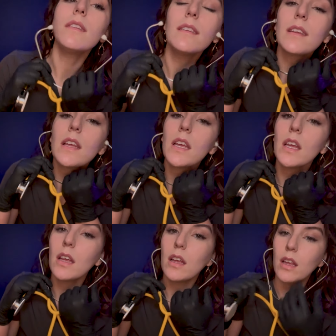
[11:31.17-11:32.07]
see
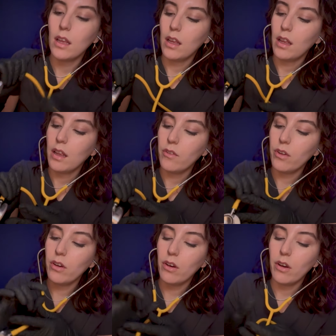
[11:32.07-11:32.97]
if
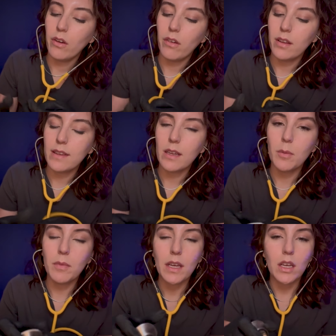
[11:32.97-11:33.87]
your heart rate's
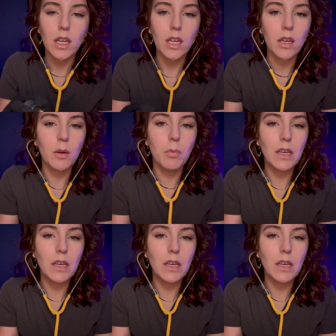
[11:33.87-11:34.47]
come down a little